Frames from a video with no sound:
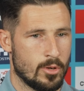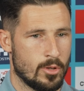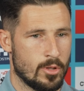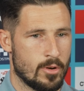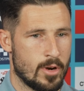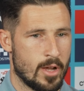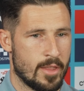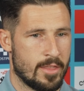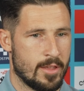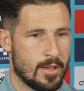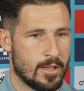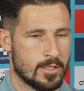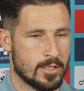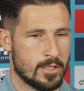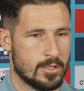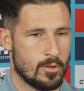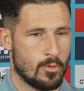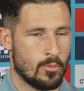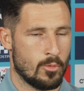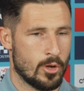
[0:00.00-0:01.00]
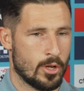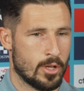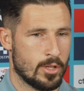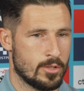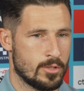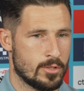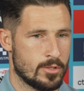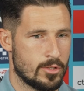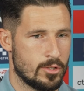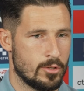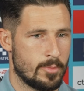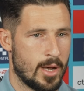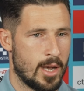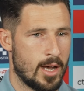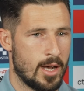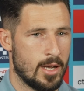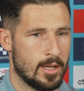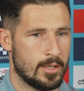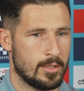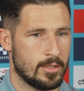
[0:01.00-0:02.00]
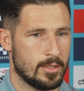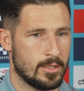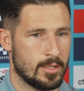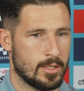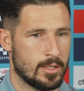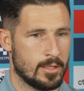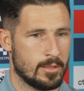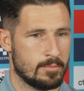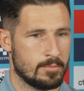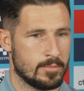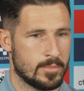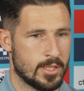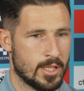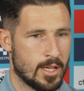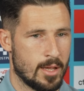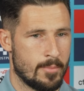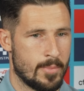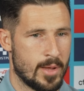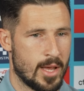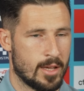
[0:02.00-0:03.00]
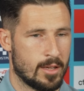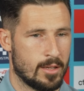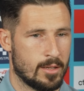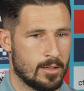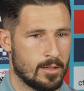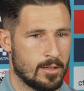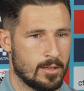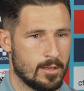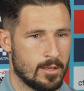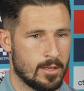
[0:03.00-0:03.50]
all the right things and working super hard to get back.